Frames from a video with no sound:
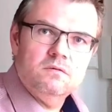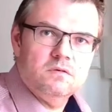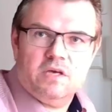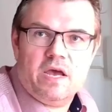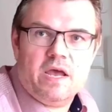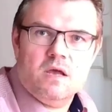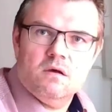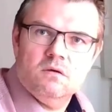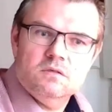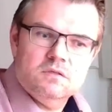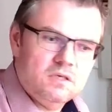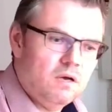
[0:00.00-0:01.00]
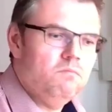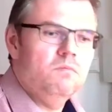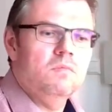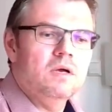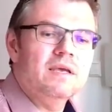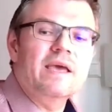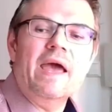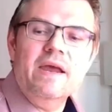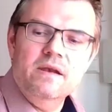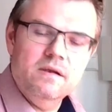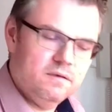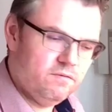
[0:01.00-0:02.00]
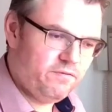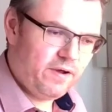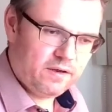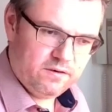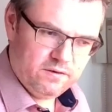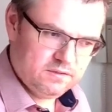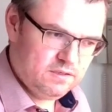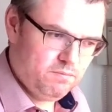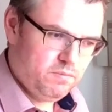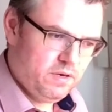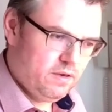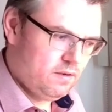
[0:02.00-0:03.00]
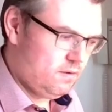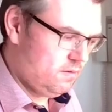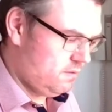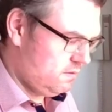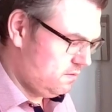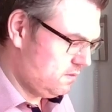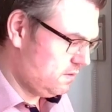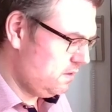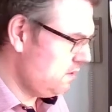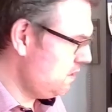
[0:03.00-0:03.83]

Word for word: K some gain factor simply. Okay,